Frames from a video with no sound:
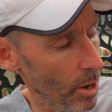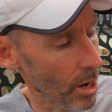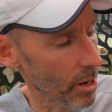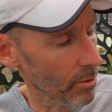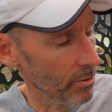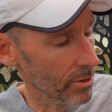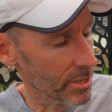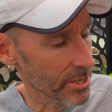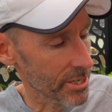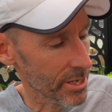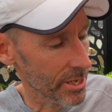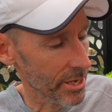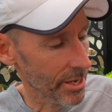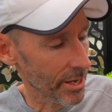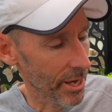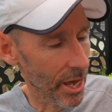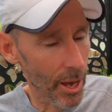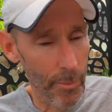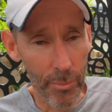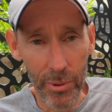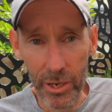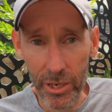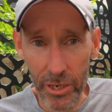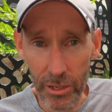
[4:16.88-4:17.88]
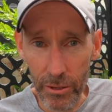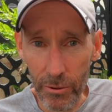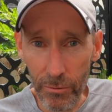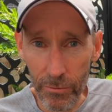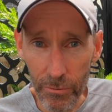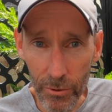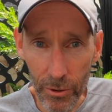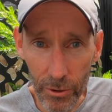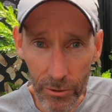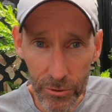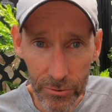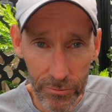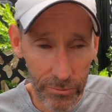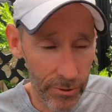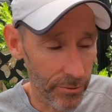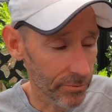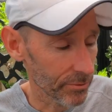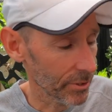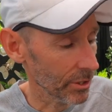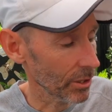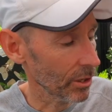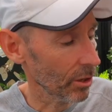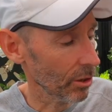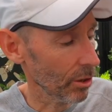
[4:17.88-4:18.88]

wear and tear happened in the first 50